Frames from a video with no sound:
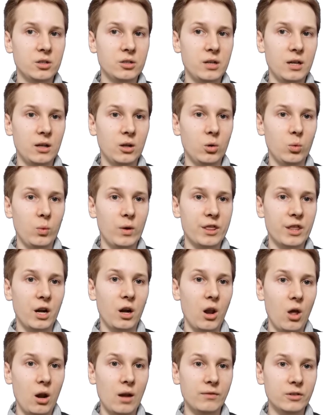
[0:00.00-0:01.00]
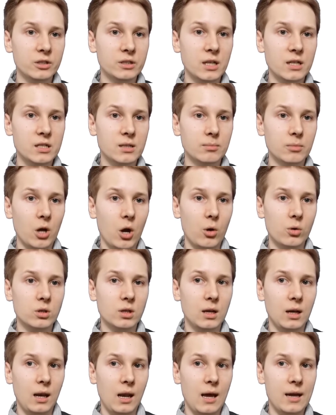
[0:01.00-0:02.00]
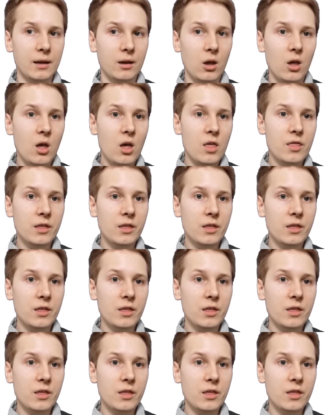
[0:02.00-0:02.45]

to deal with low-level system code like